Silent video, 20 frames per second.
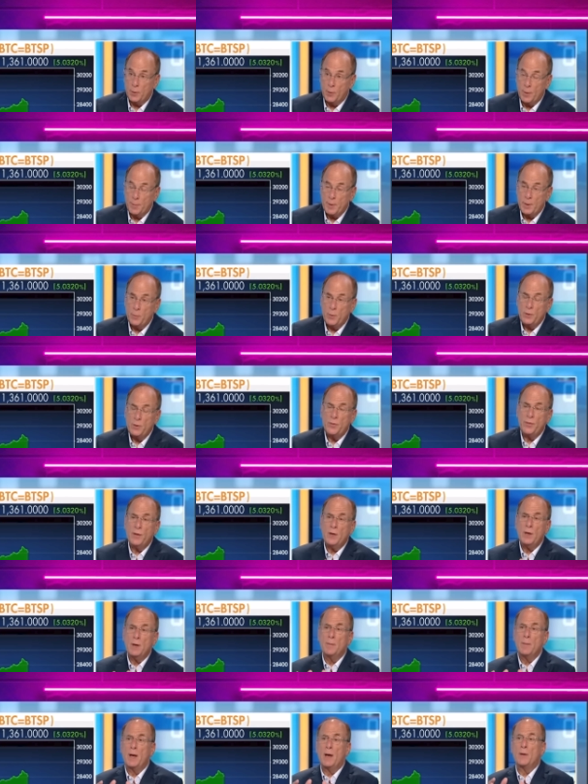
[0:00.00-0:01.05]
I mean, when you think
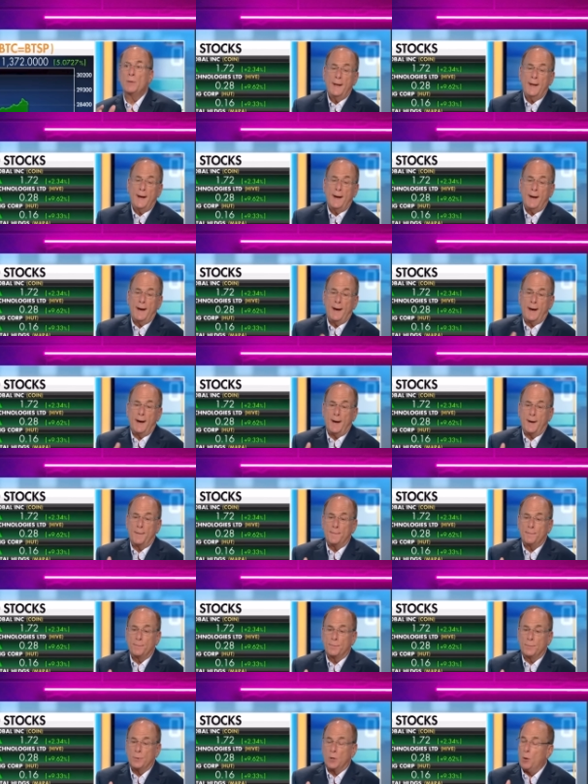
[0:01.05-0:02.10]
about
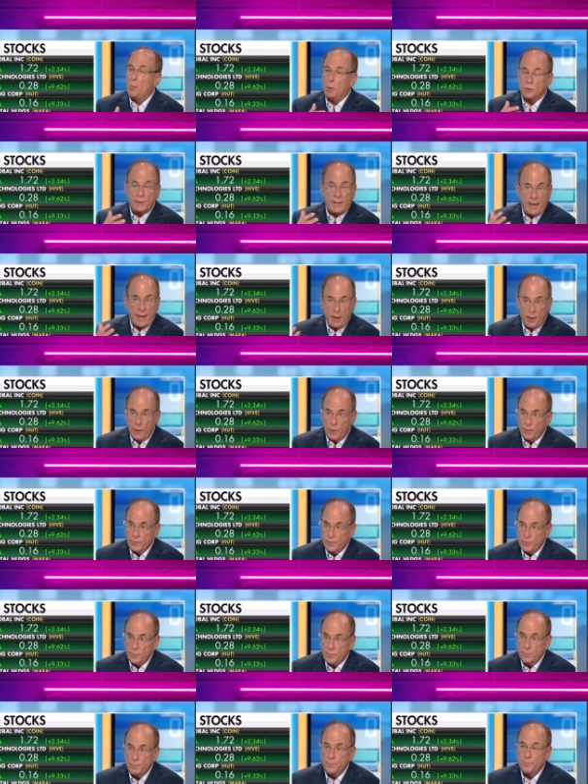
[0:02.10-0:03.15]
global
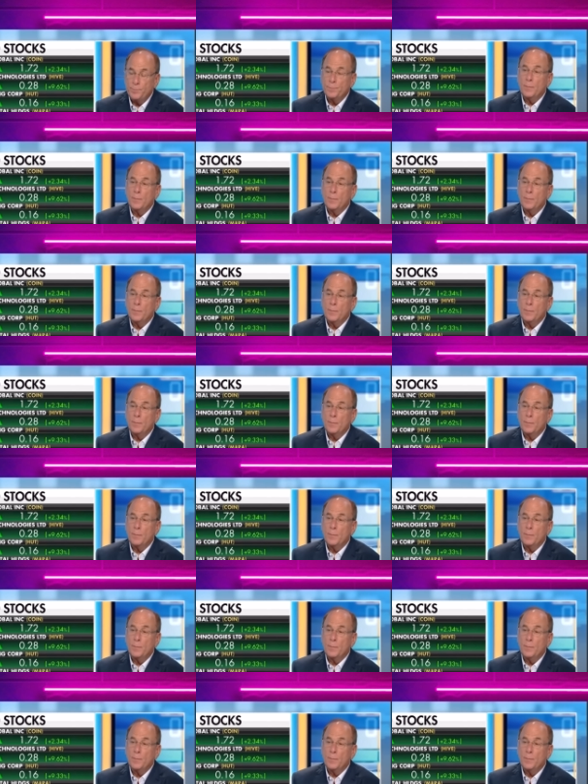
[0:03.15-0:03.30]
terrorism,